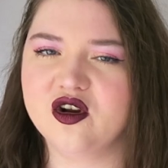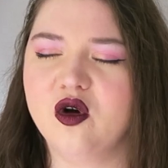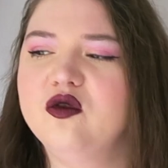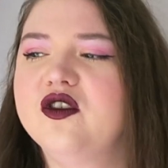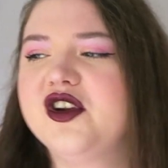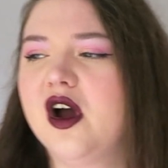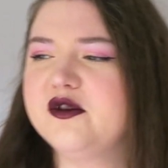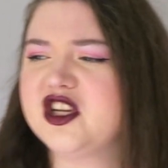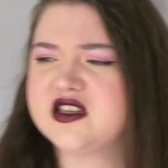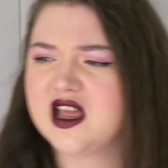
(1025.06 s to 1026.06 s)
not all the time
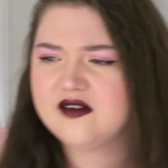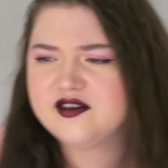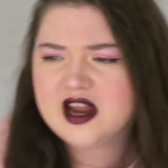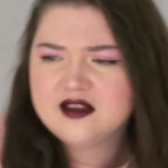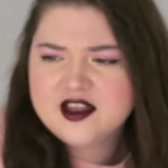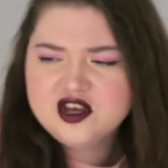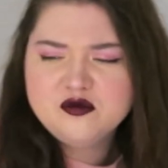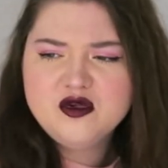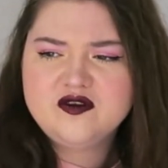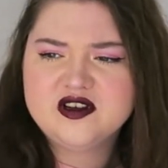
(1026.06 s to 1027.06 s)
it's just like every now and then
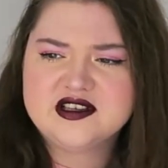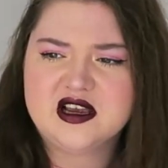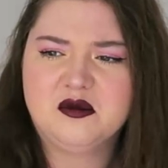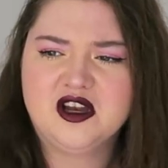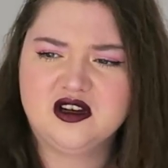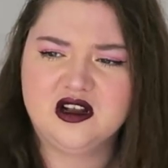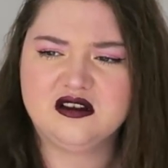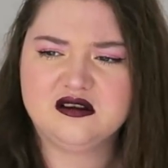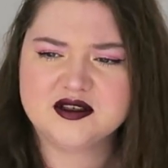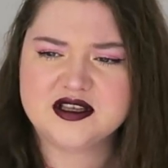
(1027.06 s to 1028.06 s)
you're moving way and you're like
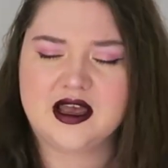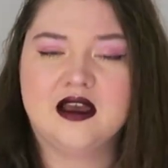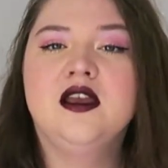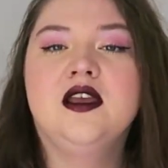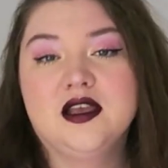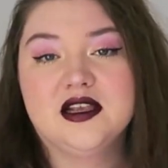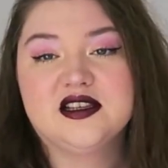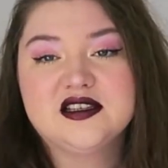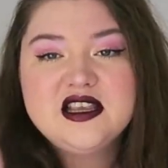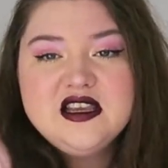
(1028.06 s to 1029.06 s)
oh what's that
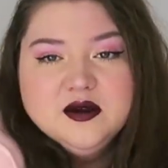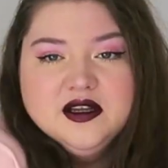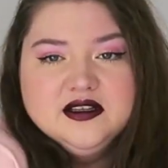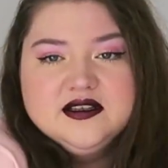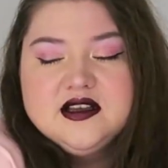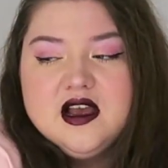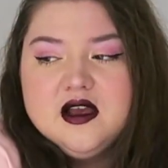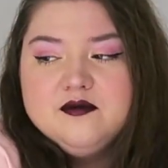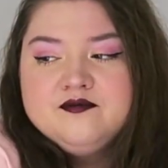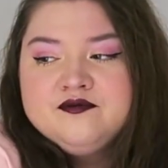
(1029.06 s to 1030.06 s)
it's the sequins
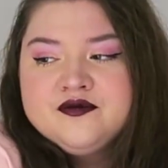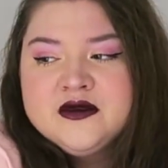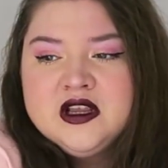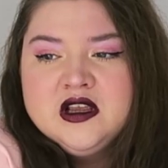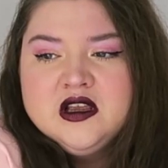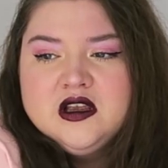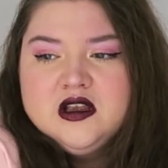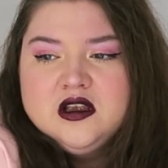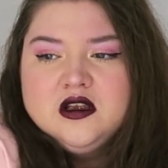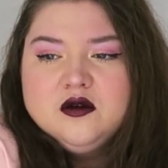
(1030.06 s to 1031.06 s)
um,
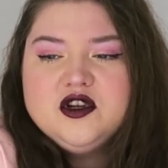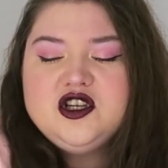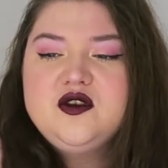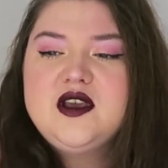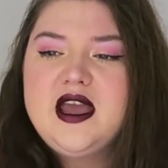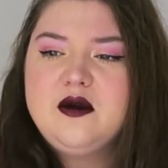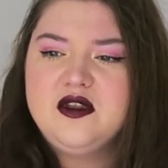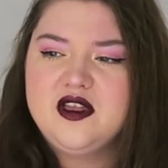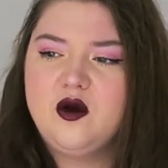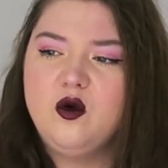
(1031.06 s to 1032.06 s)
which you get
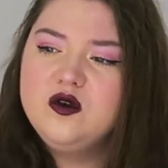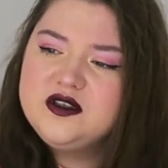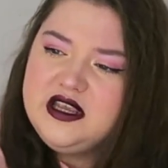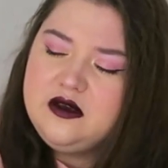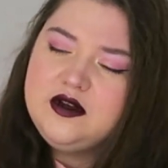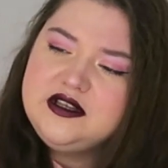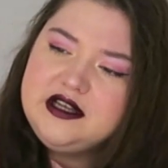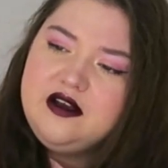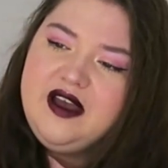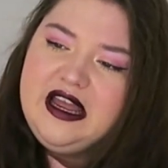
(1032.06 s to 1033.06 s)
with all sequin
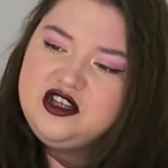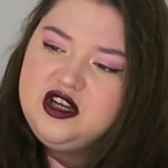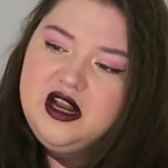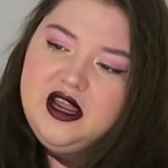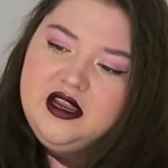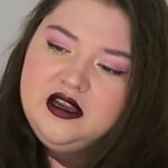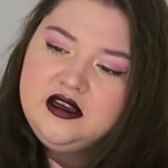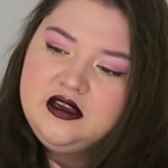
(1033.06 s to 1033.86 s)
stuff actually